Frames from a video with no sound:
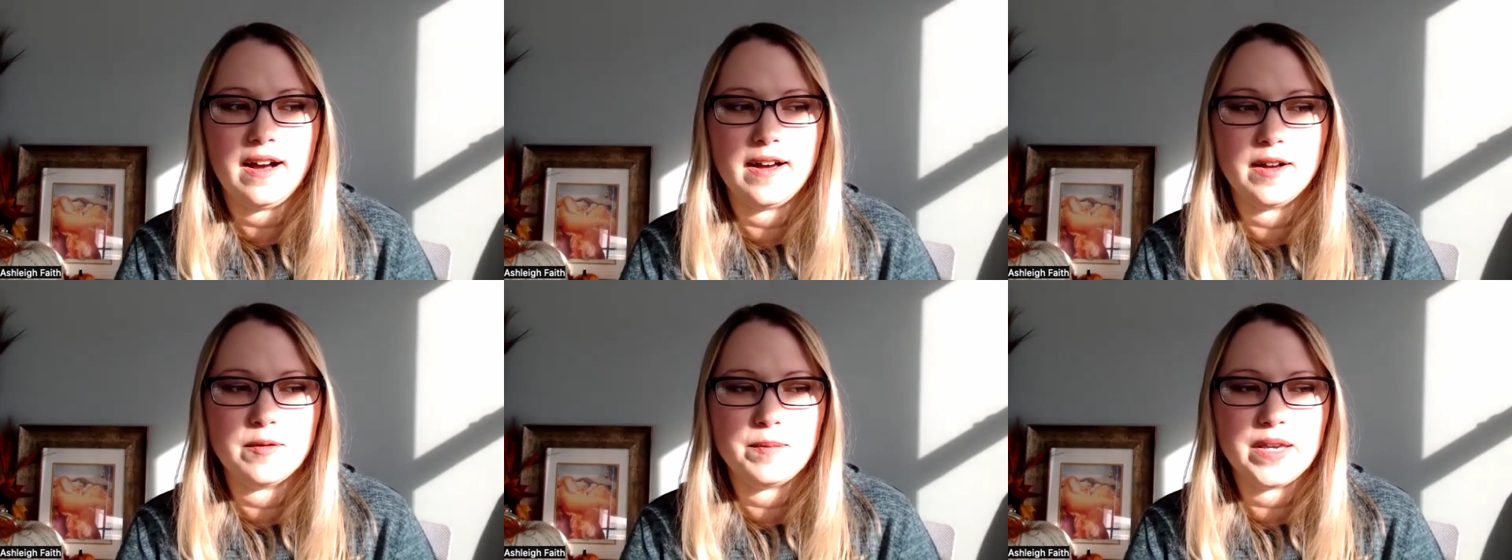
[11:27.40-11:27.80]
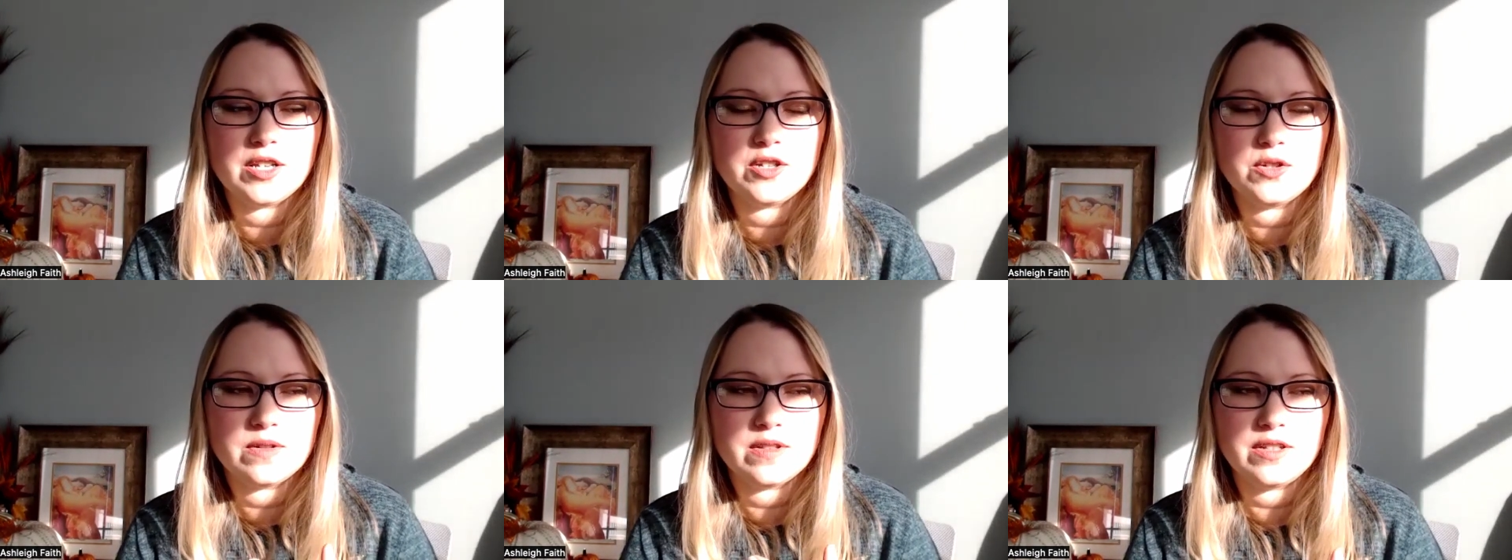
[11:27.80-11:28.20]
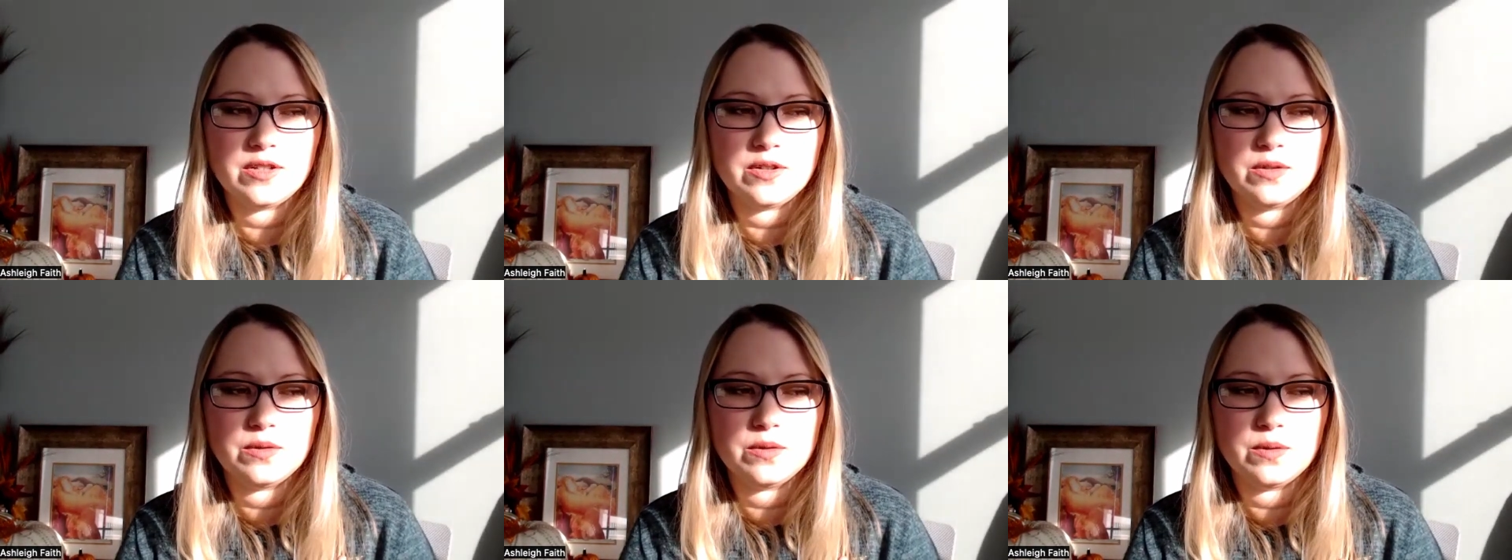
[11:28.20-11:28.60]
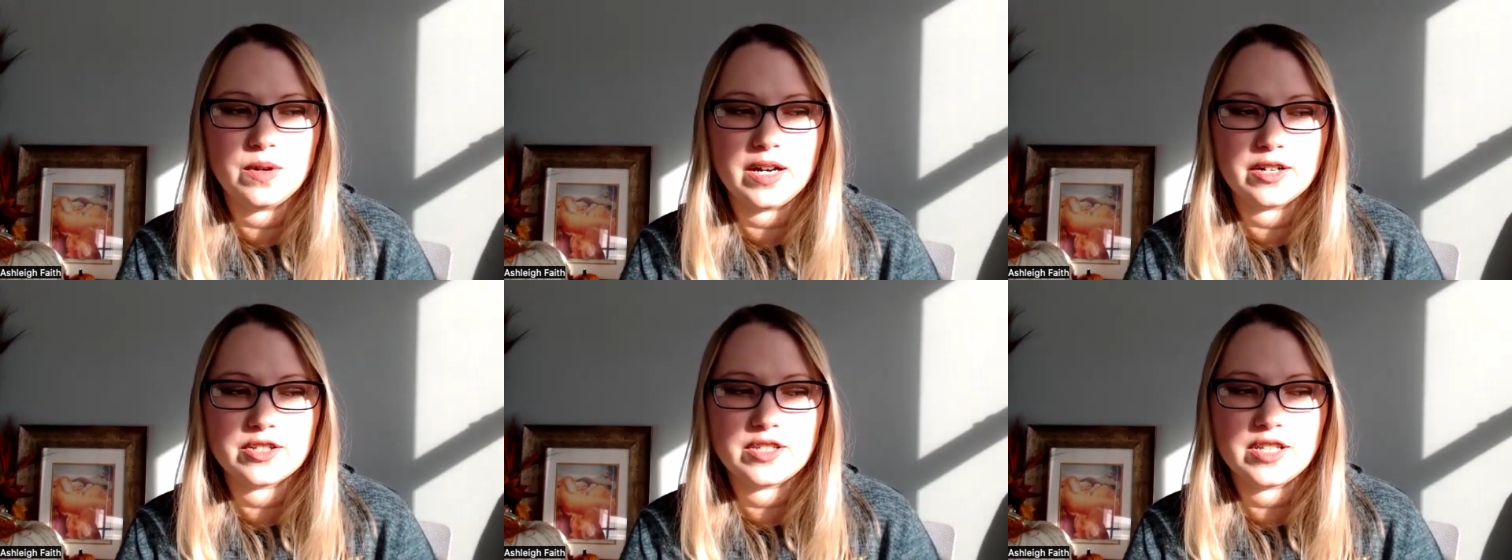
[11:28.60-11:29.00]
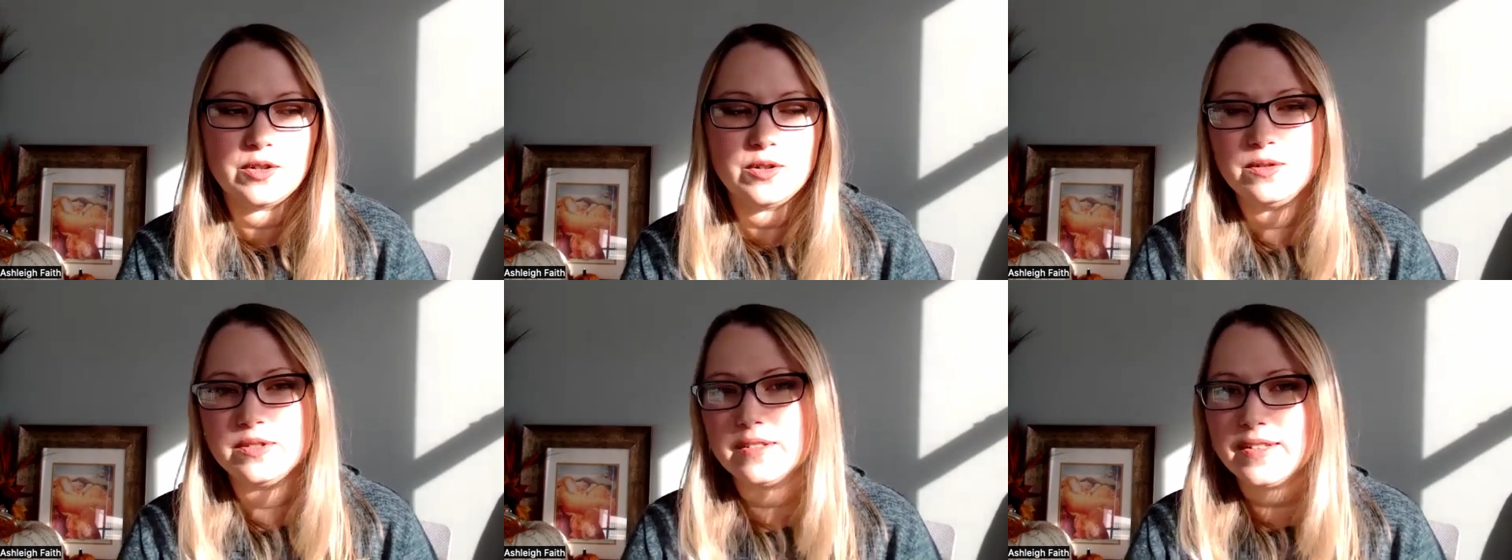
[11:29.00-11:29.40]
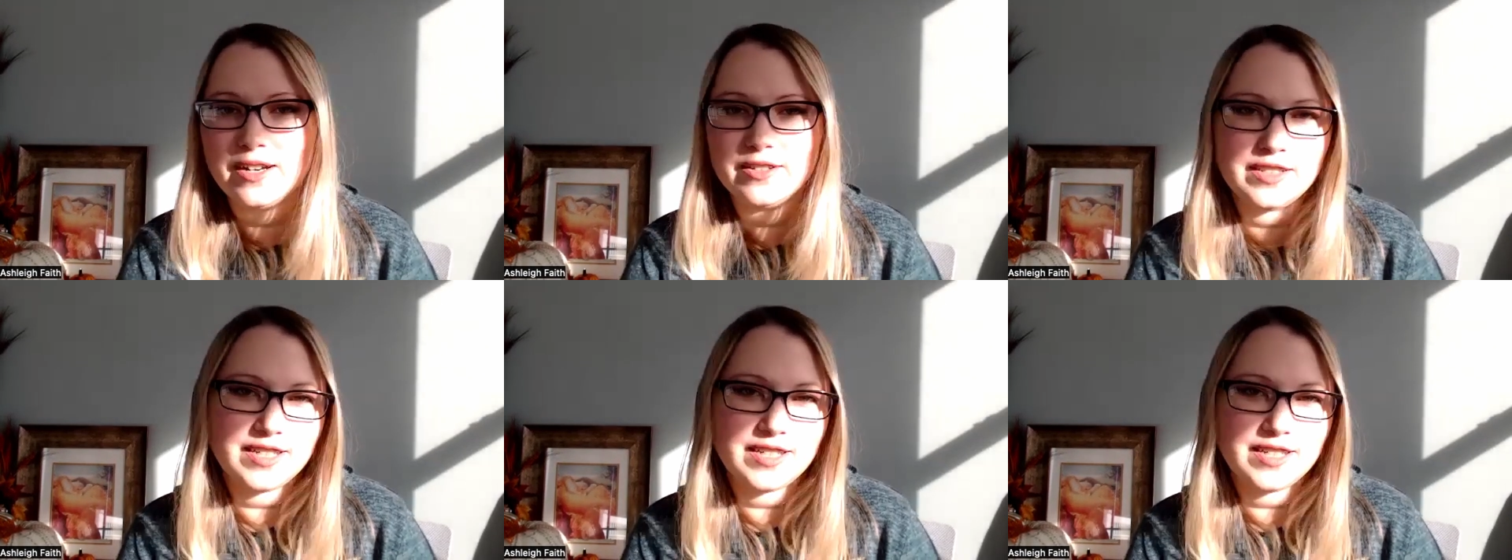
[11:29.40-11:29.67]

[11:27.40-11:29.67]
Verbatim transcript: um, making sure that you understand who's allowed